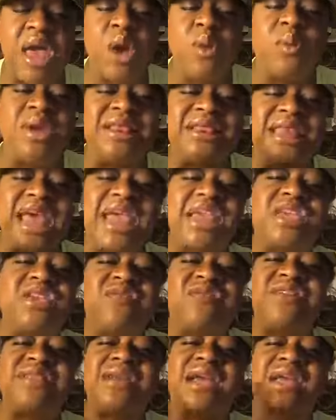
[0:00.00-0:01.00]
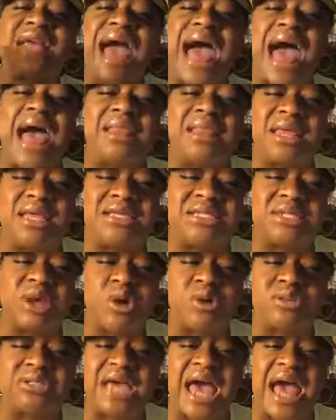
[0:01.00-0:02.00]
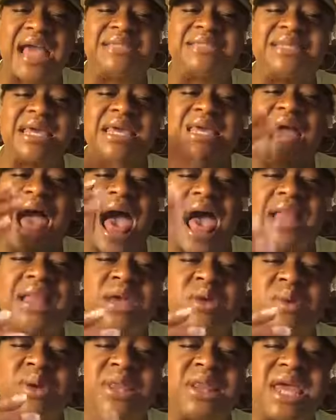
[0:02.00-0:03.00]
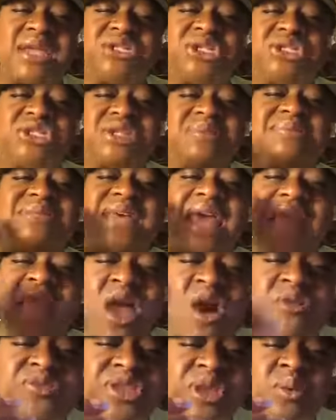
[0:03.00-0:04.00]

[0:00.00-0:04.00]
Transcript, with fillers: We thank you for the godly soul ties, the godly relationships, the healthy